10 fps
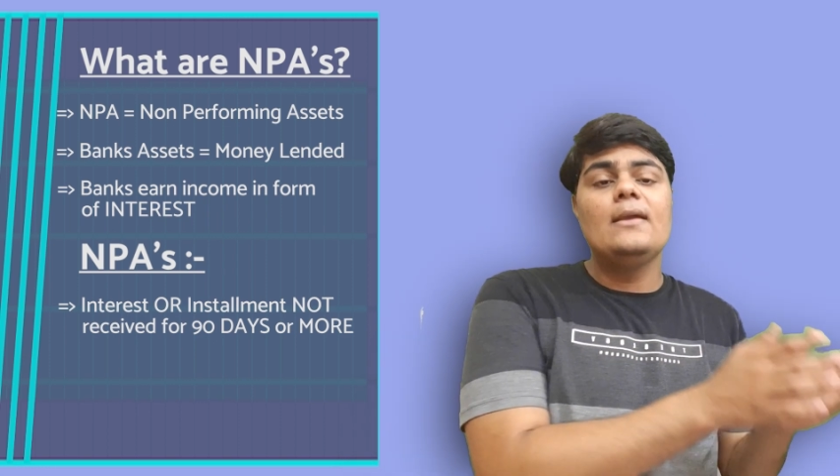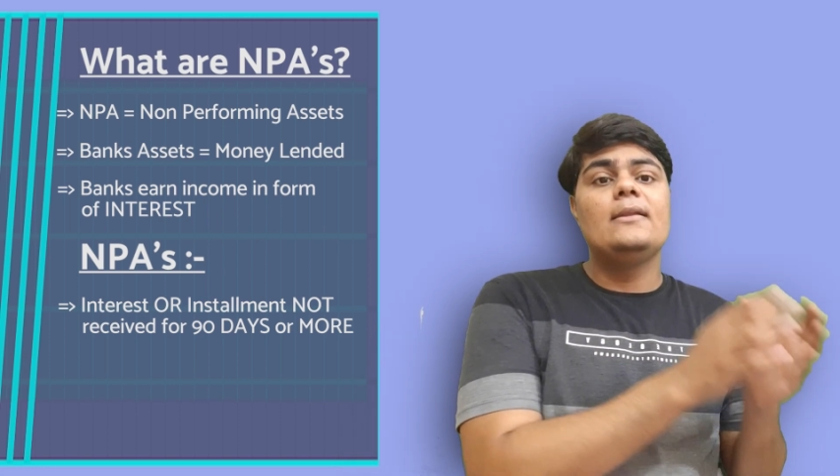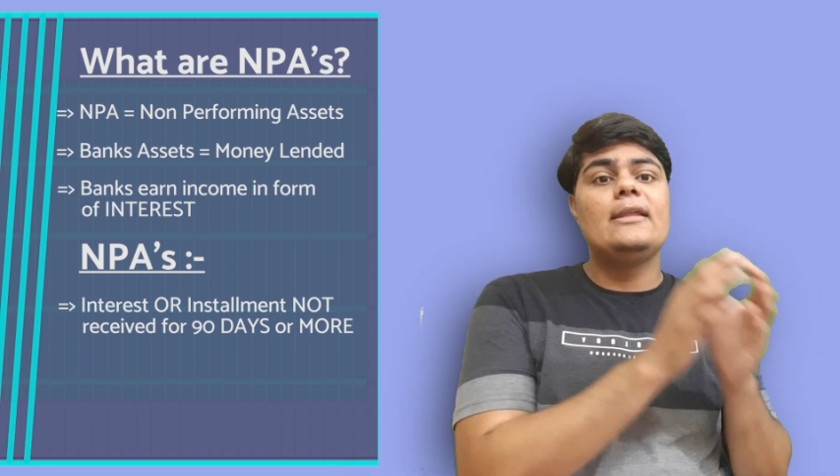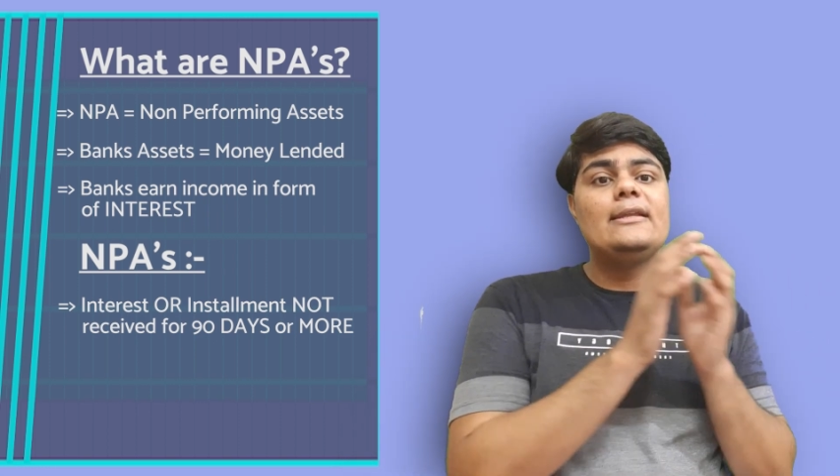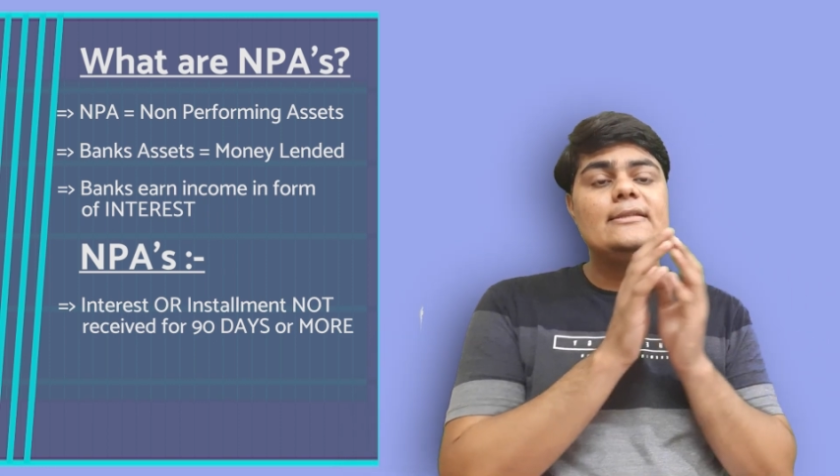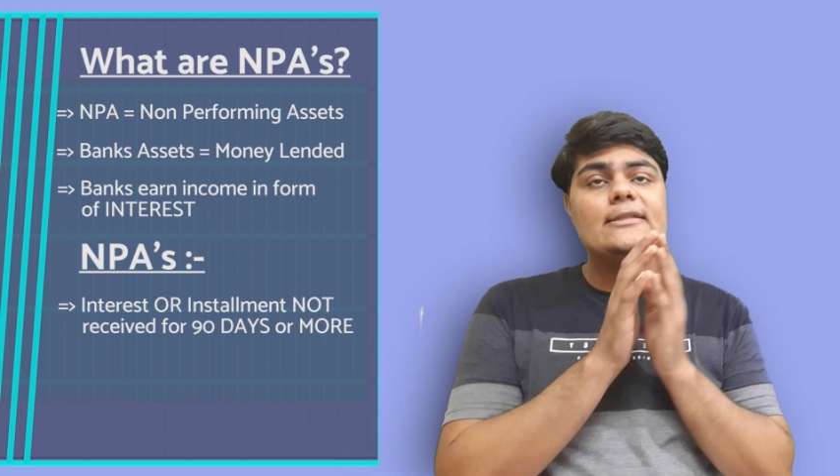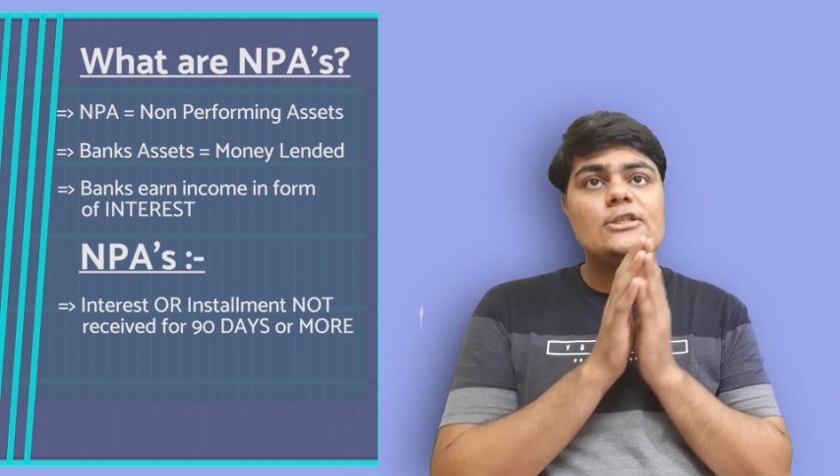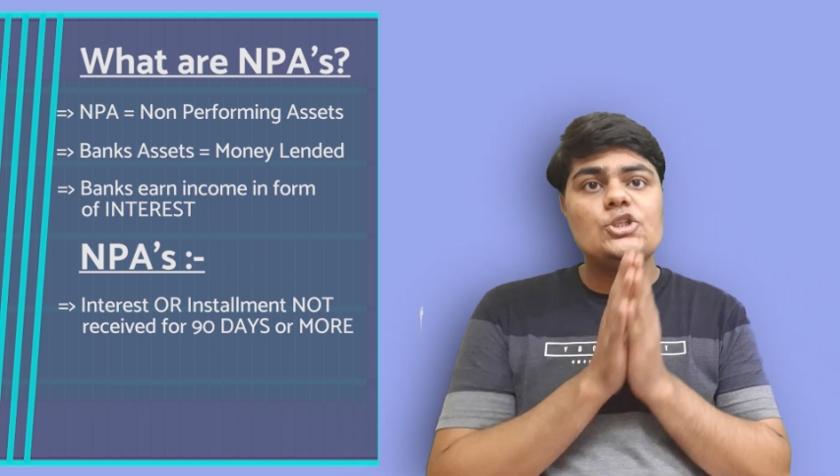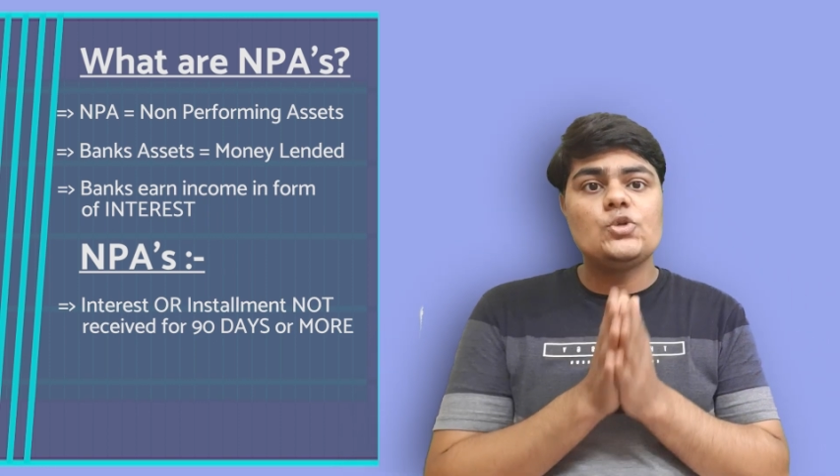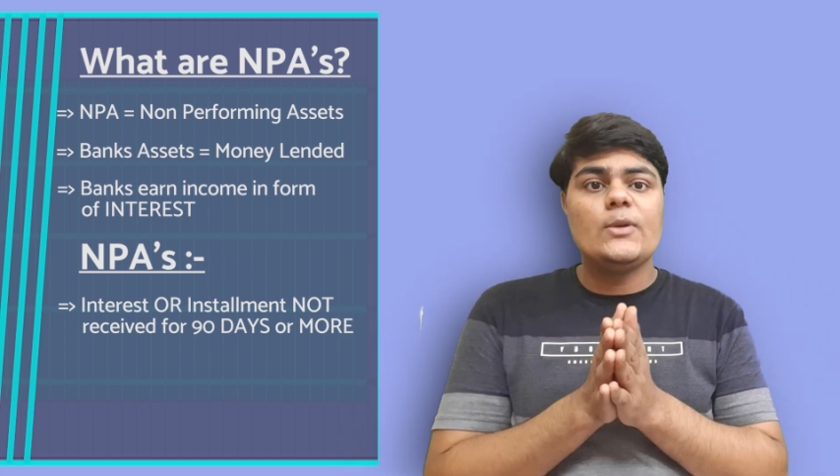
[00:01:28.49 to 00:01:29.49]
there is a
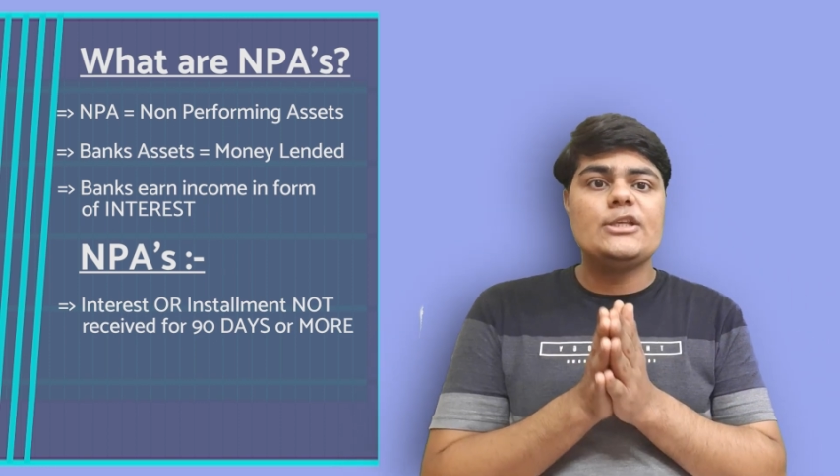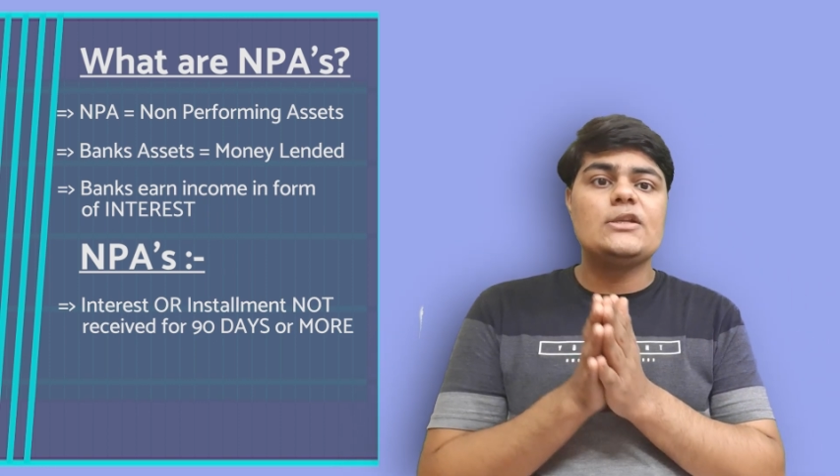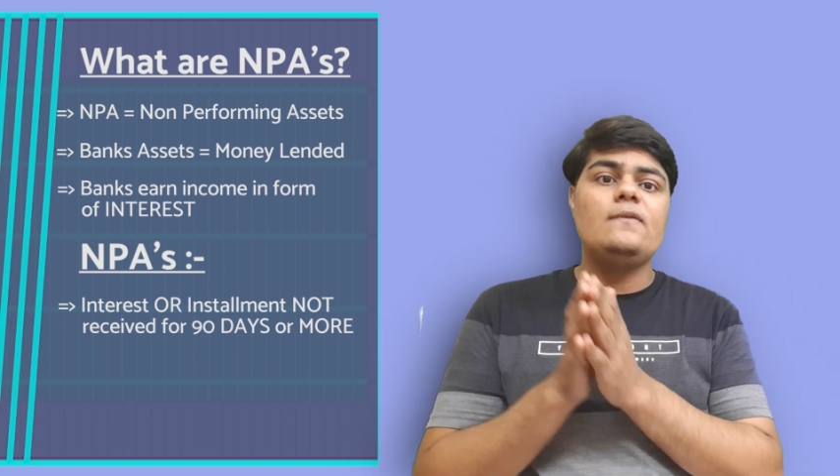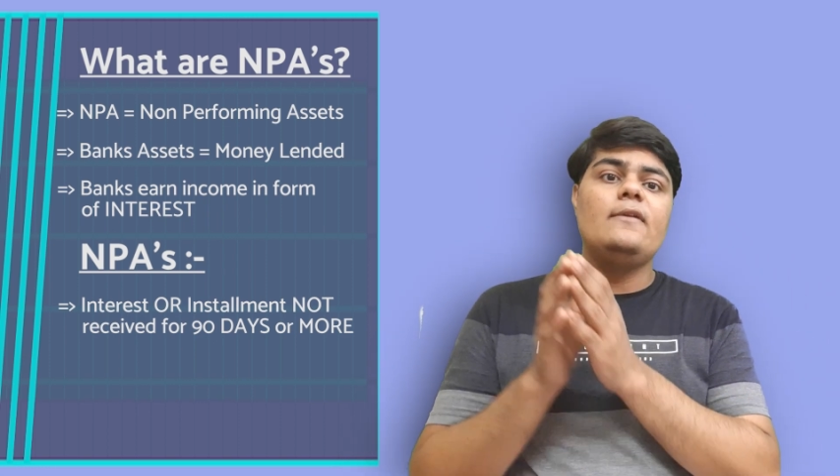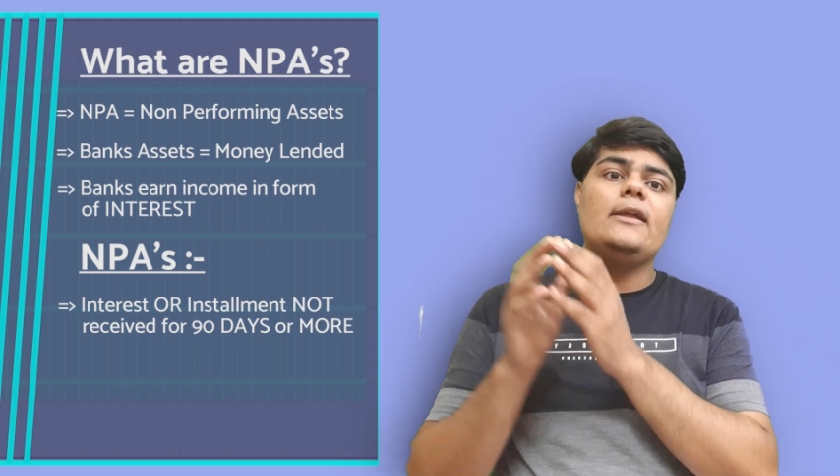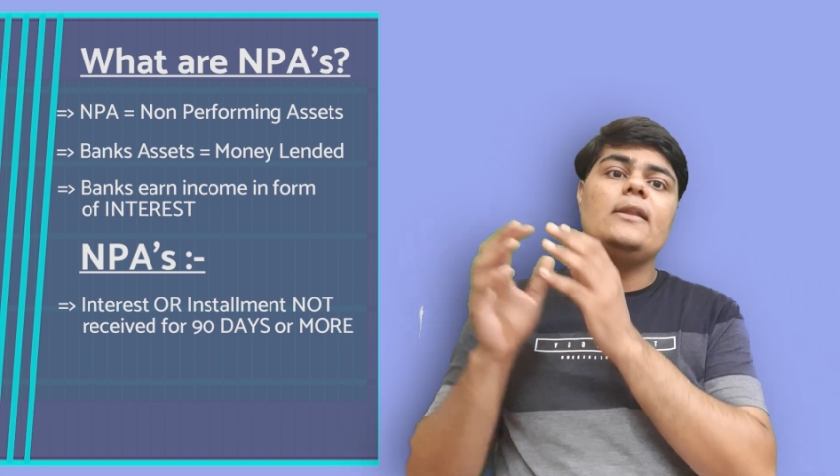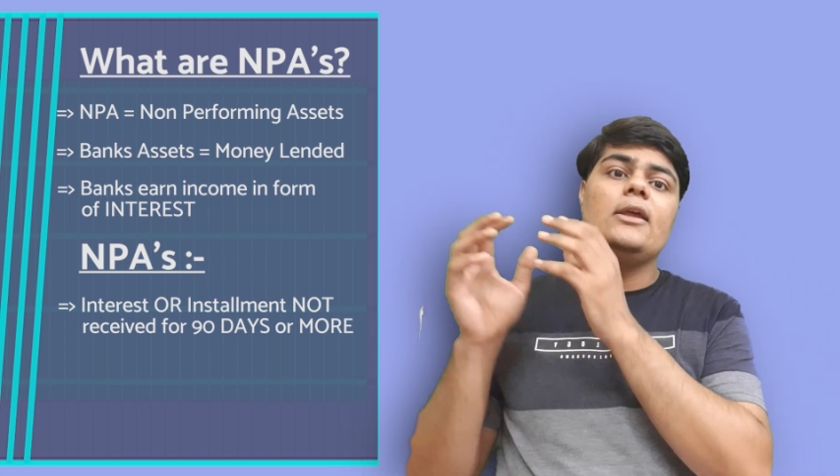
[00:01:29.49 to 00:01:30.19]
situation where the